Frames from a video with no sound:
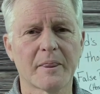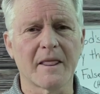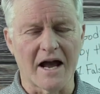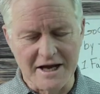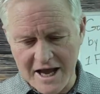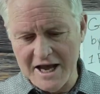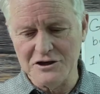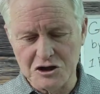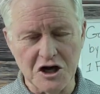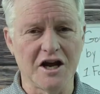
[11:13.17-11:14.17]
I
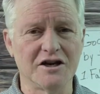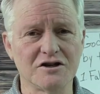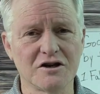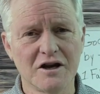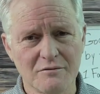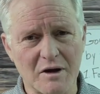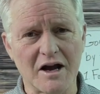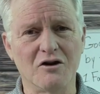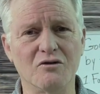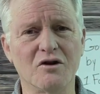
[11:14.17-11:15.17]
can't change
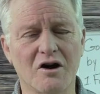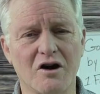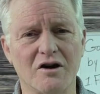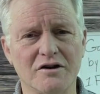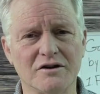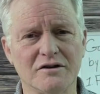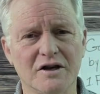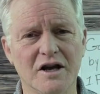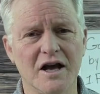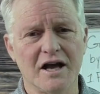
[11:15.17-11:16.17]
my own heart.
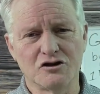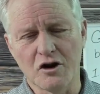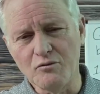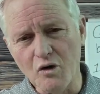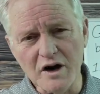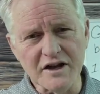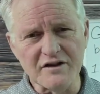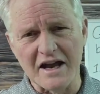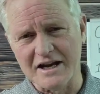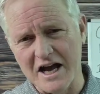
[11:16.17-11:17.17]
And so I'm wanting
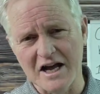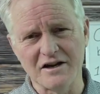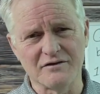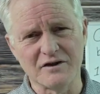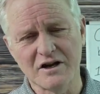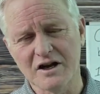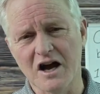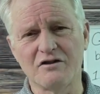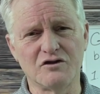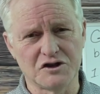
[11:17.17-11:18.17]
that kind of
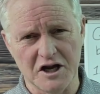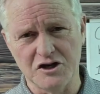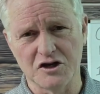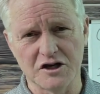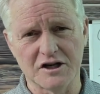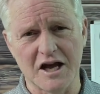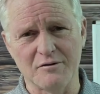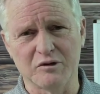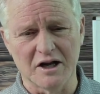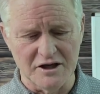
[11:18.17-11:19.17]
conversation to
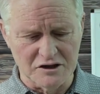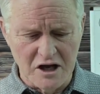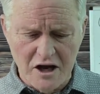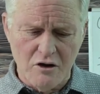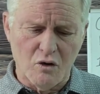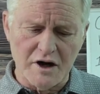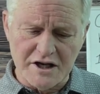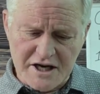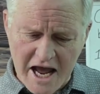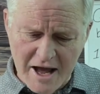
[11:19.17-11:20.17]
take place. What
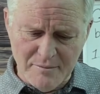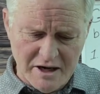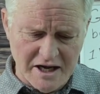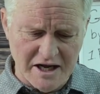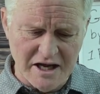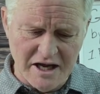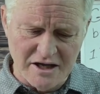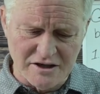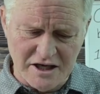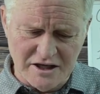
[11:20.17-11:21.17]
is happening
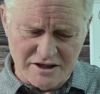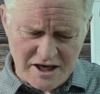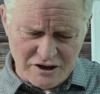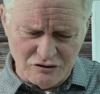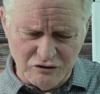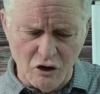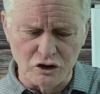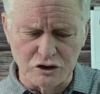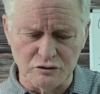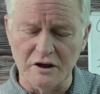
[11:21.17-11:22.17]
is he says
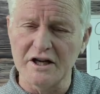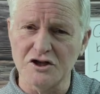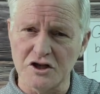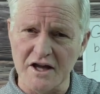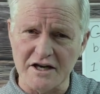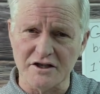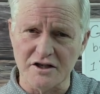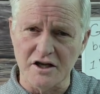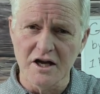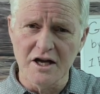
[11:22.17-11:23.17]
false religion. That's
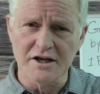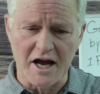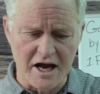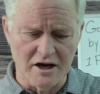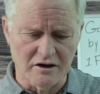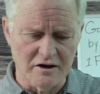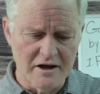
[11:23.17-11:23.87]
the title.